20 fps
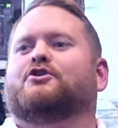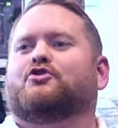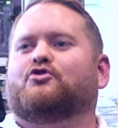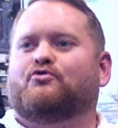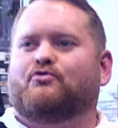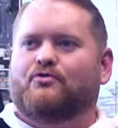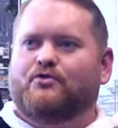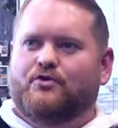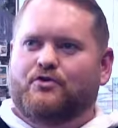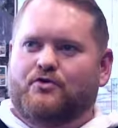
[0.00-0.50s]

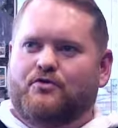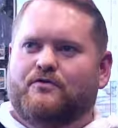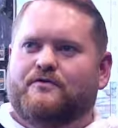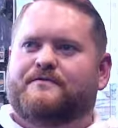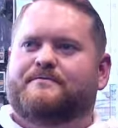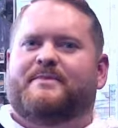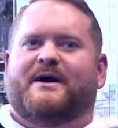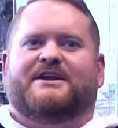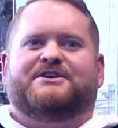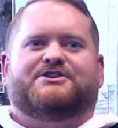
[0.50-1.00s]

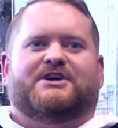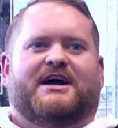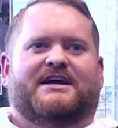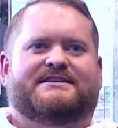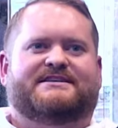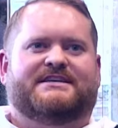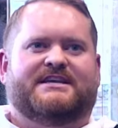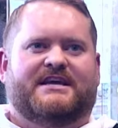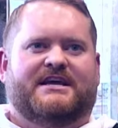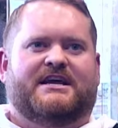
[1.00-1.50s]
groove Ben
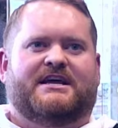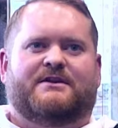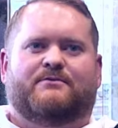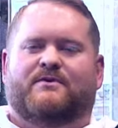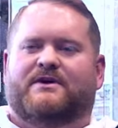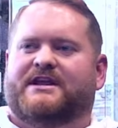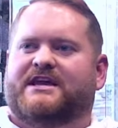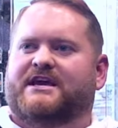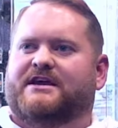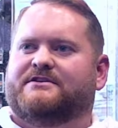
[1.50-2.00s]
Johnson in
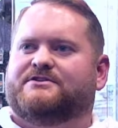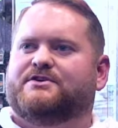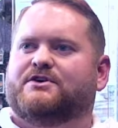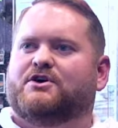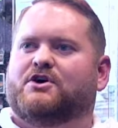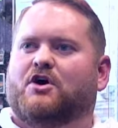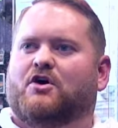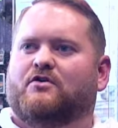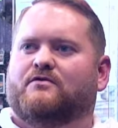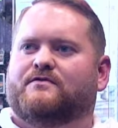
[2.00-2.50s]
when he
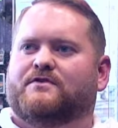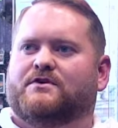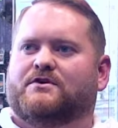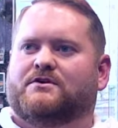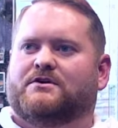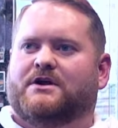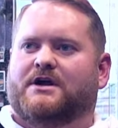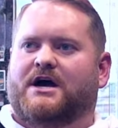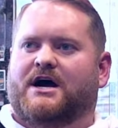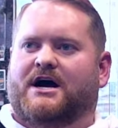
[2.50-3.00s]
took
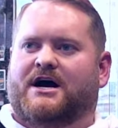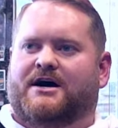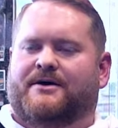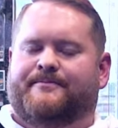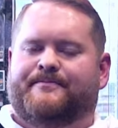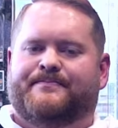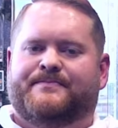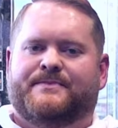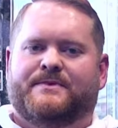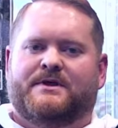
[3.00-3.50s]
over.
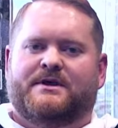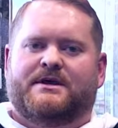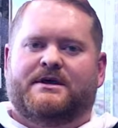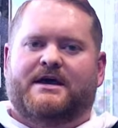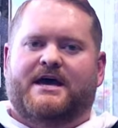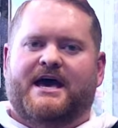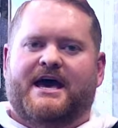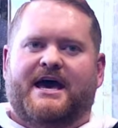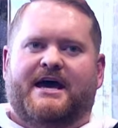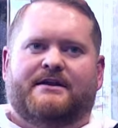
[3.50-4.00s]
Um,
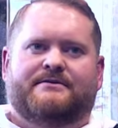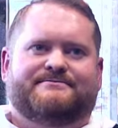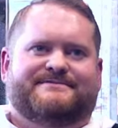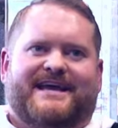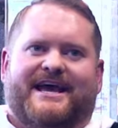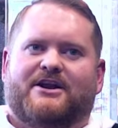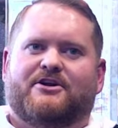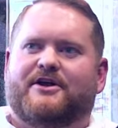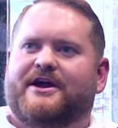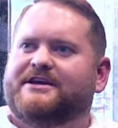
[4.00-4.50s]
and
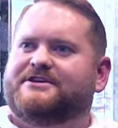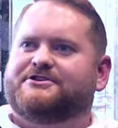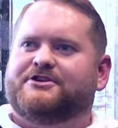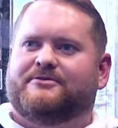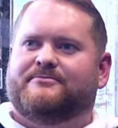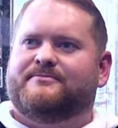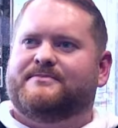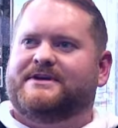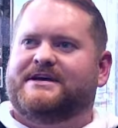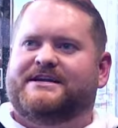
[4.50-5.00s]
Tanner
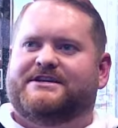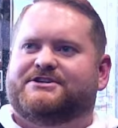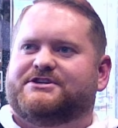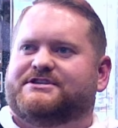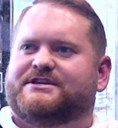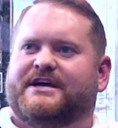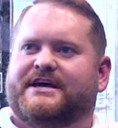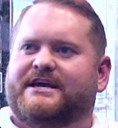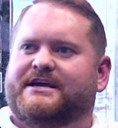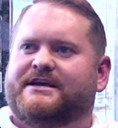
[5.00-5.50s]
Engstrand, it's
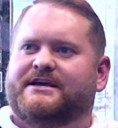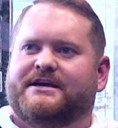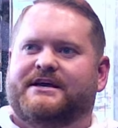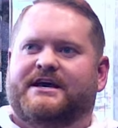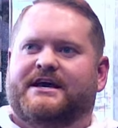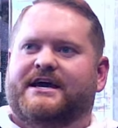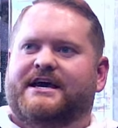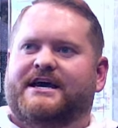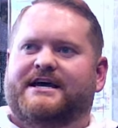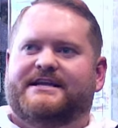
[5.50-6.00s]
just like
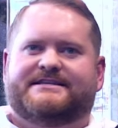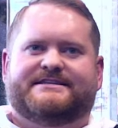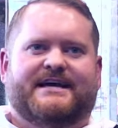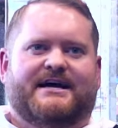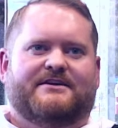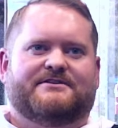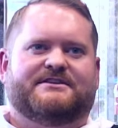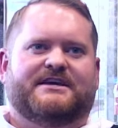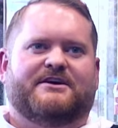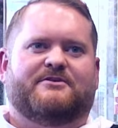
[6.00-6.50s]
it
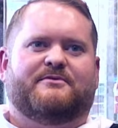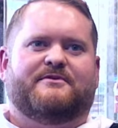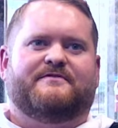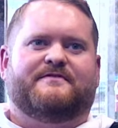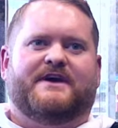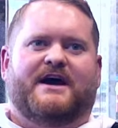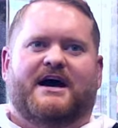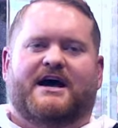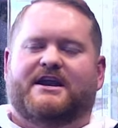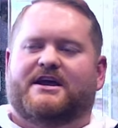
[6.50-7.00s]
sounds like we've
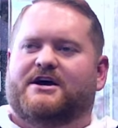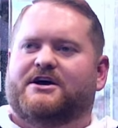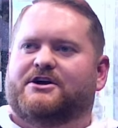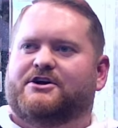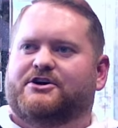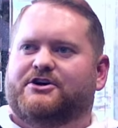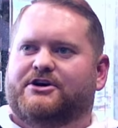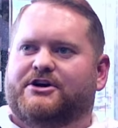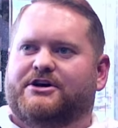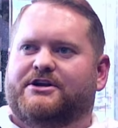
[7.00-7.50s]
got a
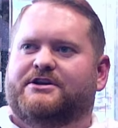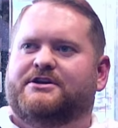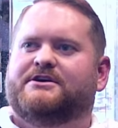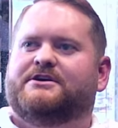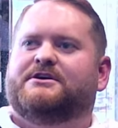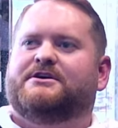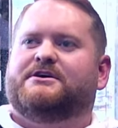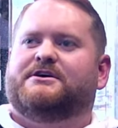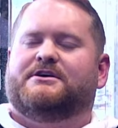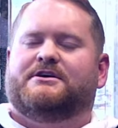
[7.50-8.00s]
good,
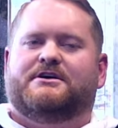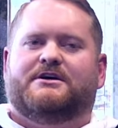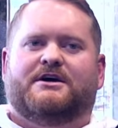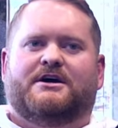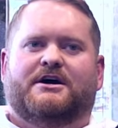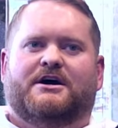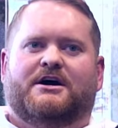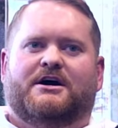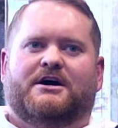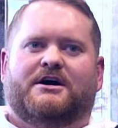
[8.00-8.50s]

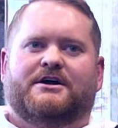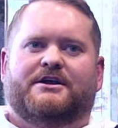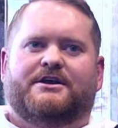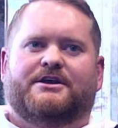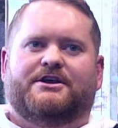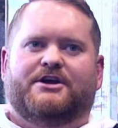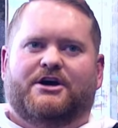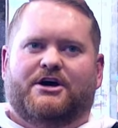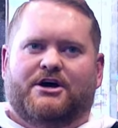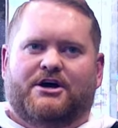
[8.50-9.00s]
uh,
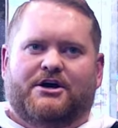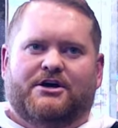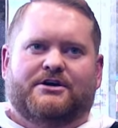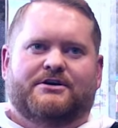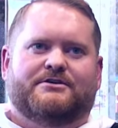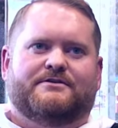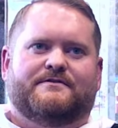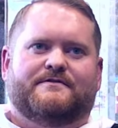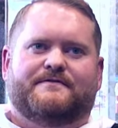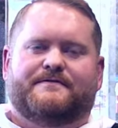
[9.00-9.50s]
young
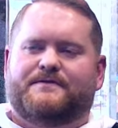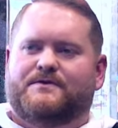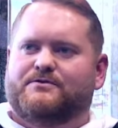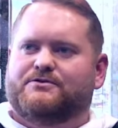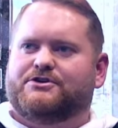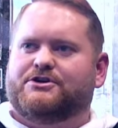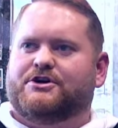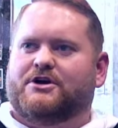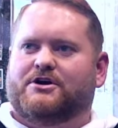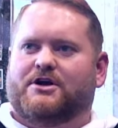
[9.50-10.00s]

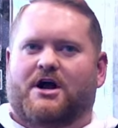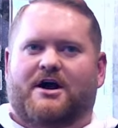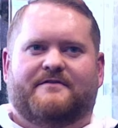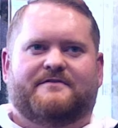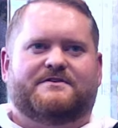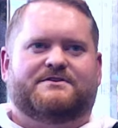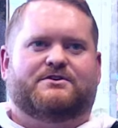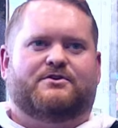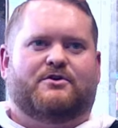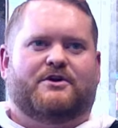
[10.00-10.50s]
future
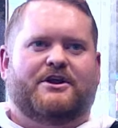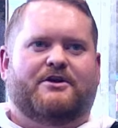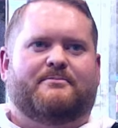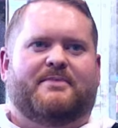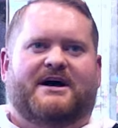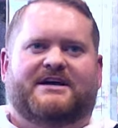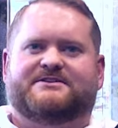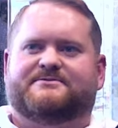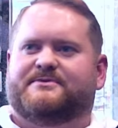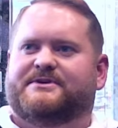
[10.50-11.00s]
offense coordinator,
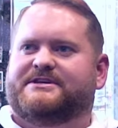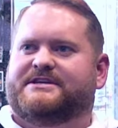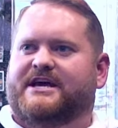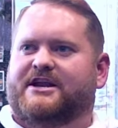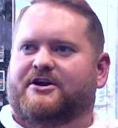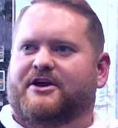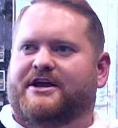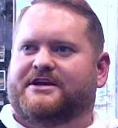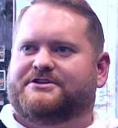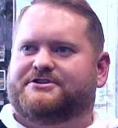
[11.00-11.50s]
possibly in
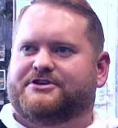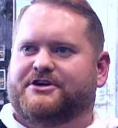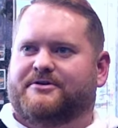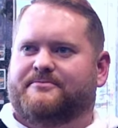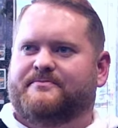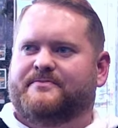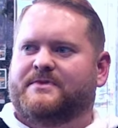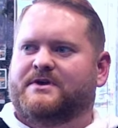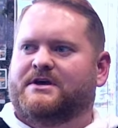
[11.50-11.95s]
Tanner Engstrand,